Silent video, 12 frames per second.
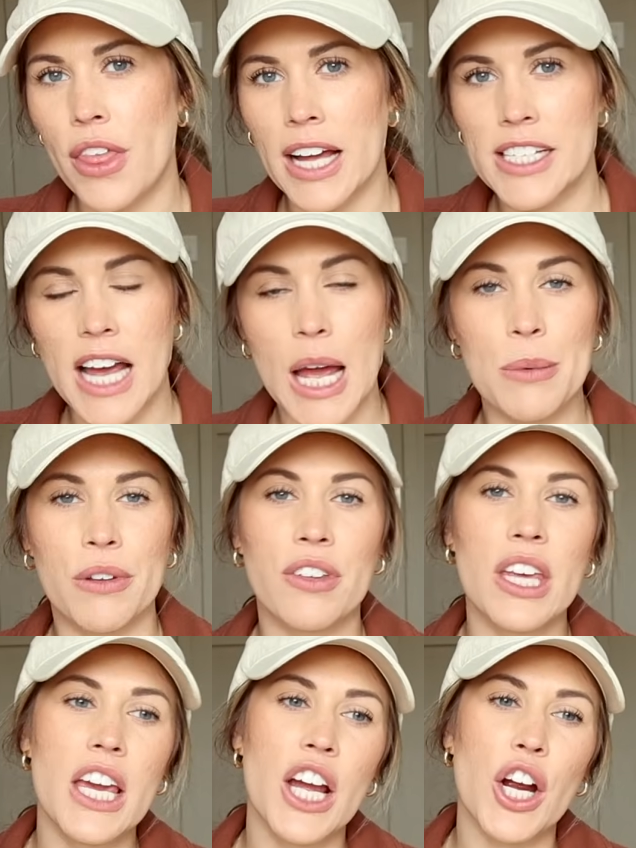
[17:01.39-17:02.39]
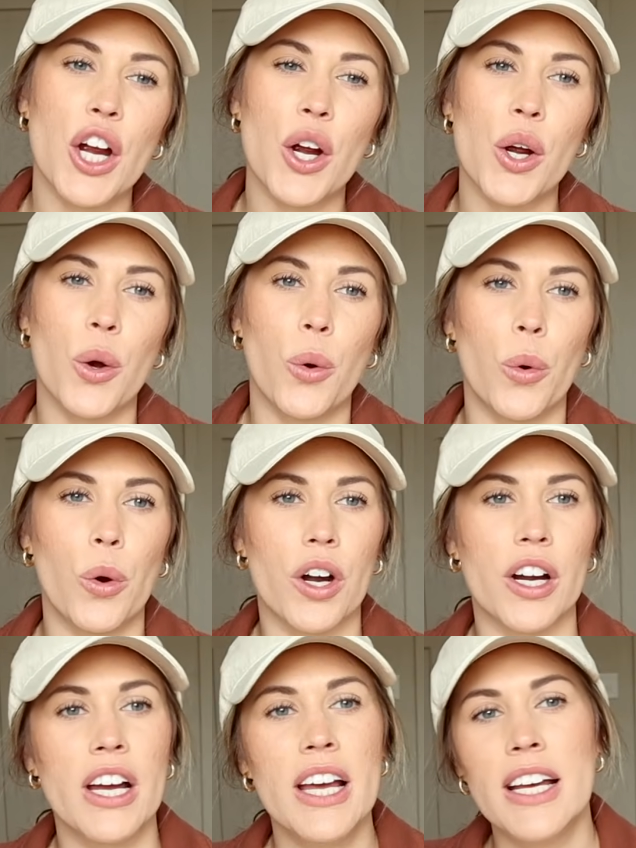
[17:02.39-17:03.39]
that time of year
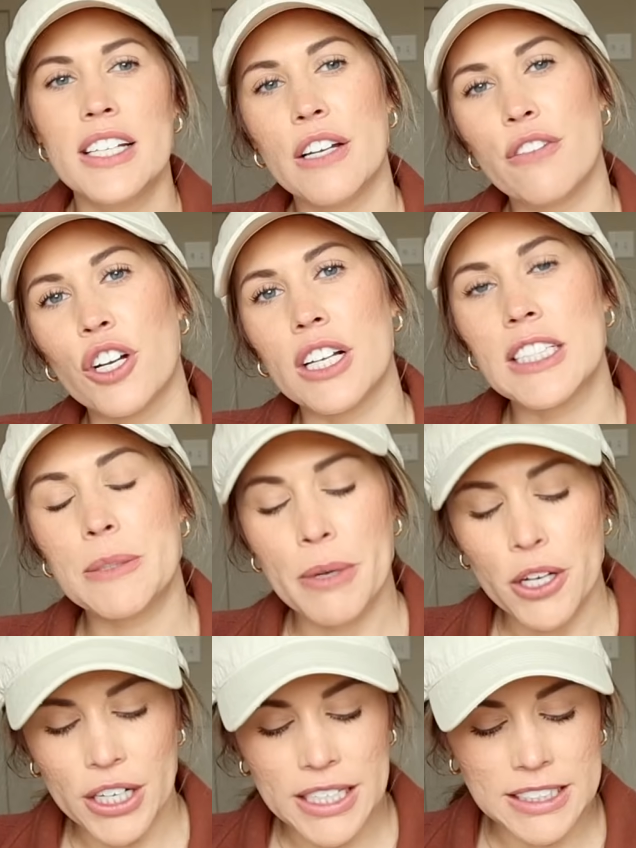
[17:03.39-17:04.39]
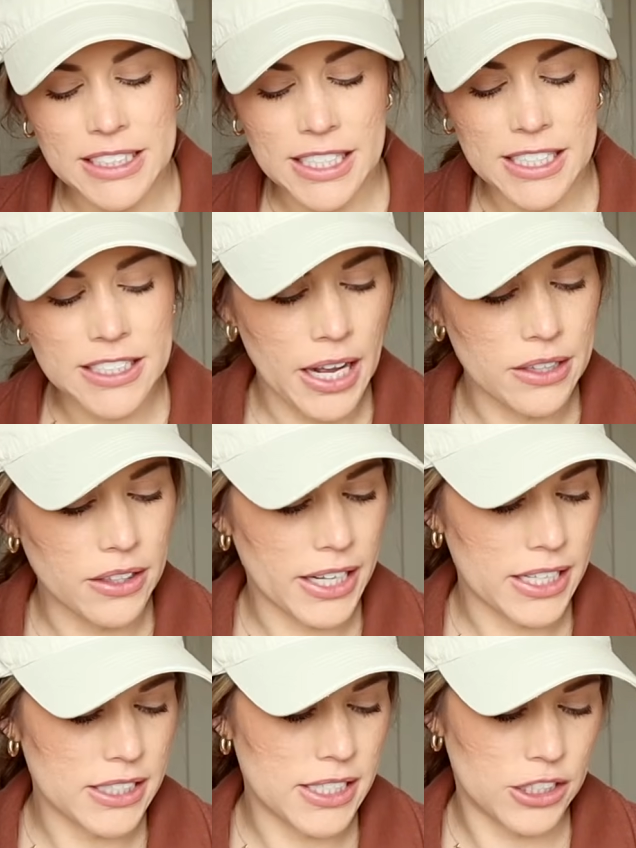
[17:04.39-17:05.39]
or different experiences. And
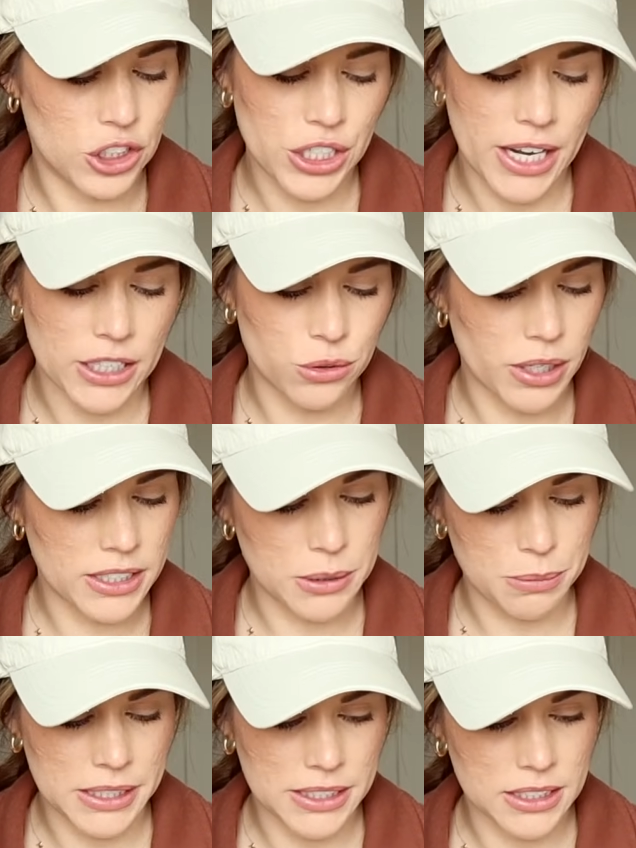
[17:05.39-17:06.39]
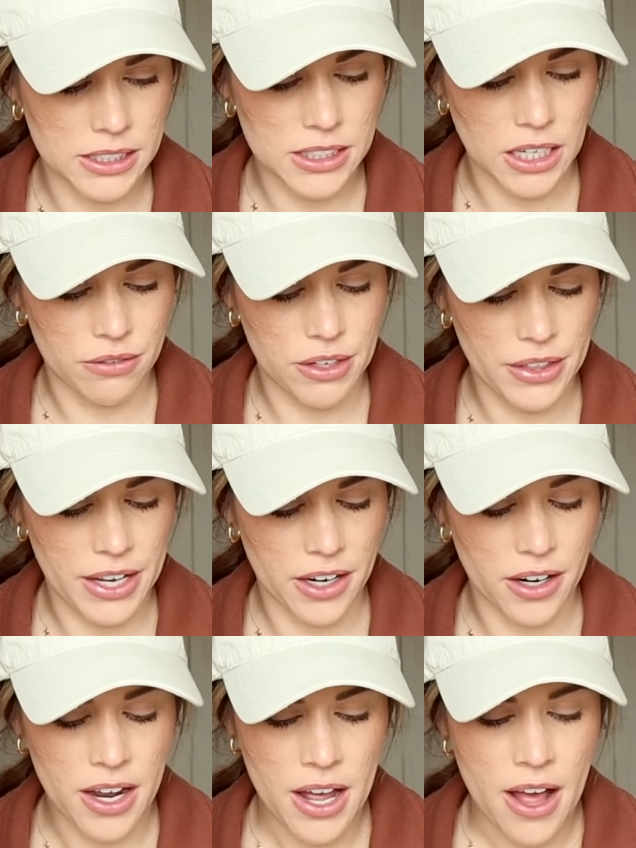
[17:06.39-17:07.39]
like I said, she has recipes and stuff in
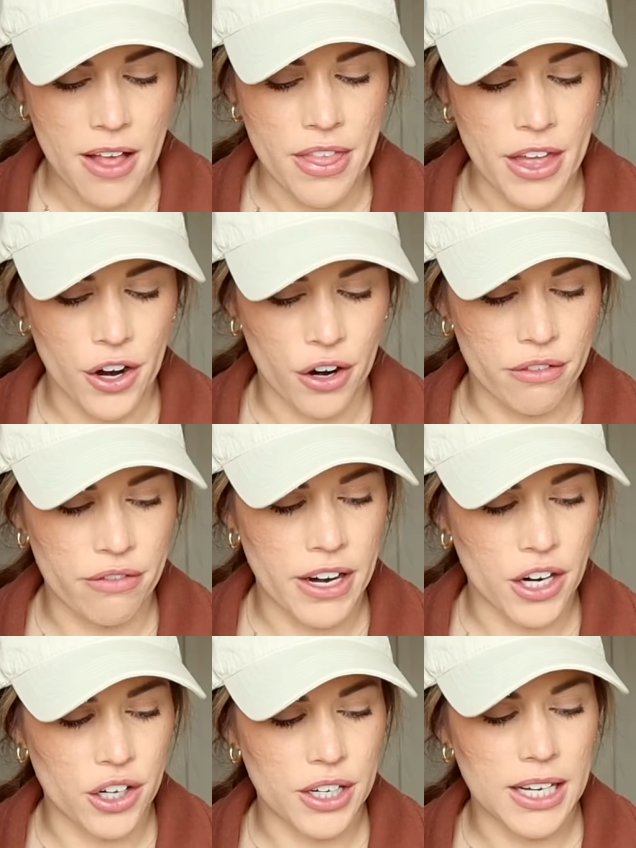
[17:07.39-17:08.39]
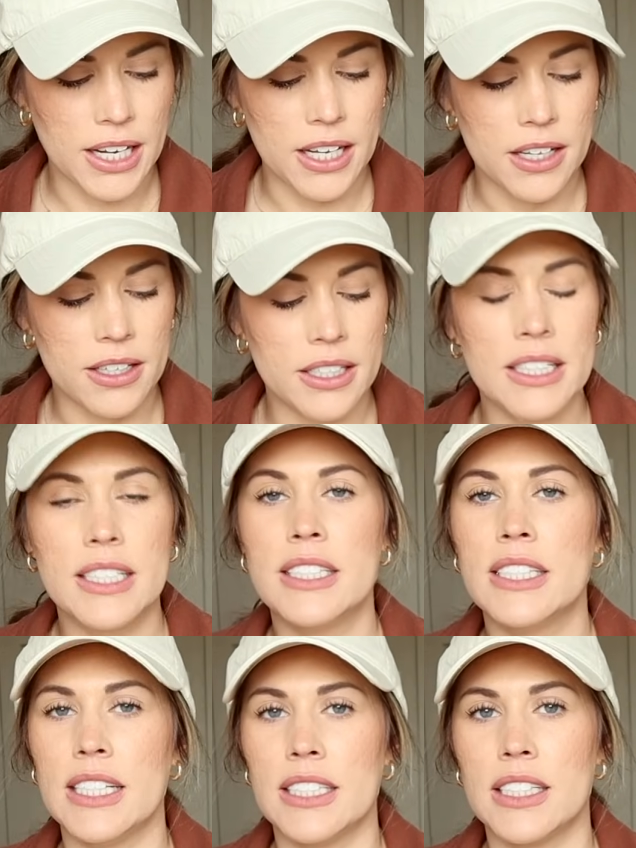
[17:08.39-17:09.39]
there that are very
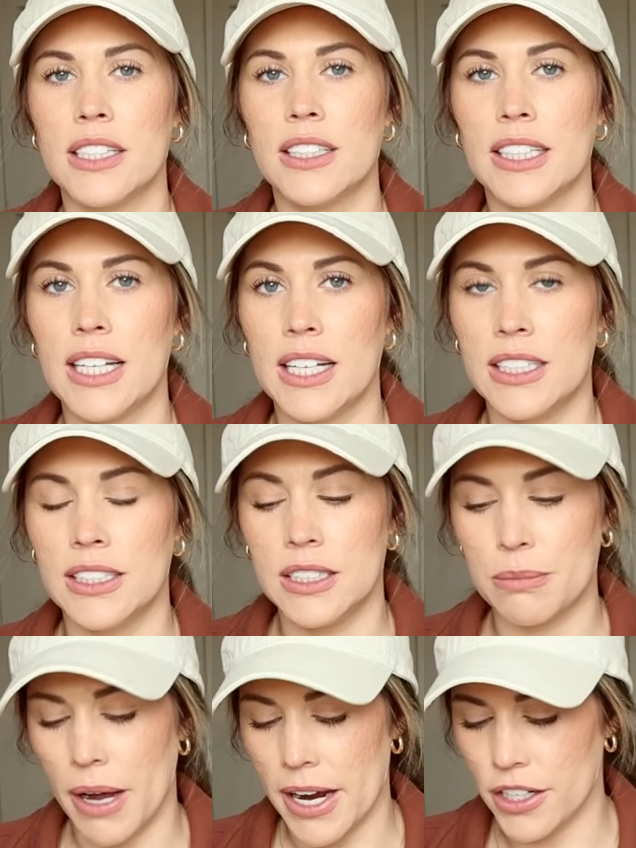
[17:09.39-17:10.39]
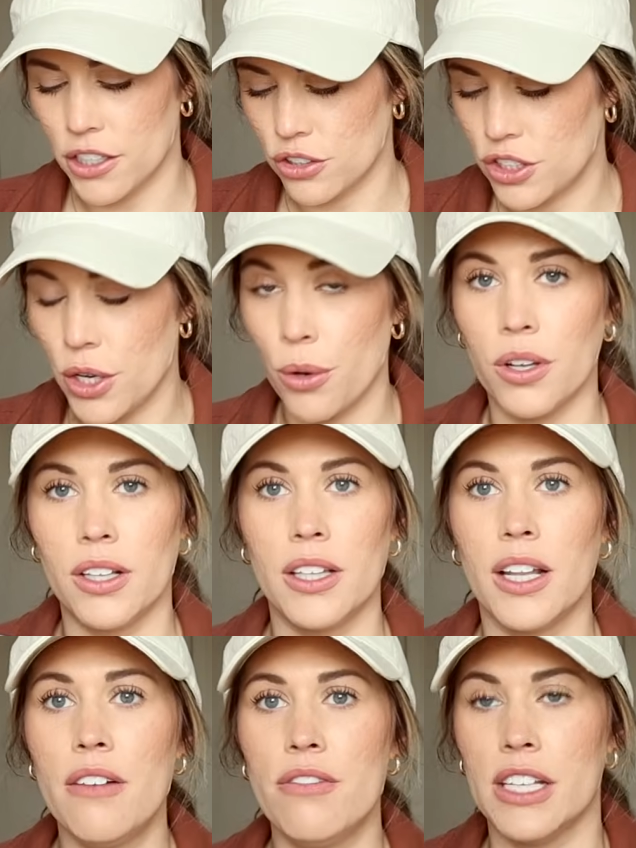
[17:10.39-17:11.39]
seasonally inspired. So
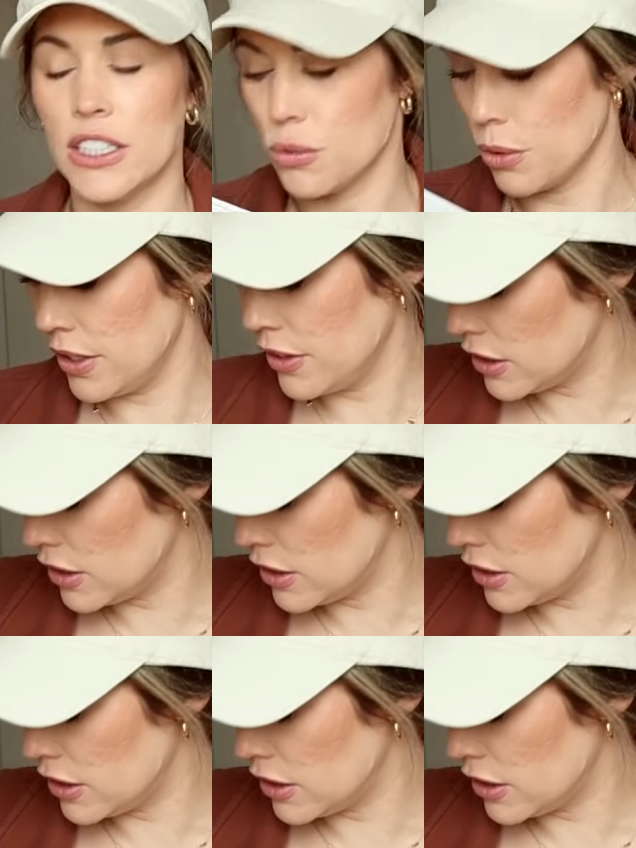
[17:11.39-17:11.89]
love this one.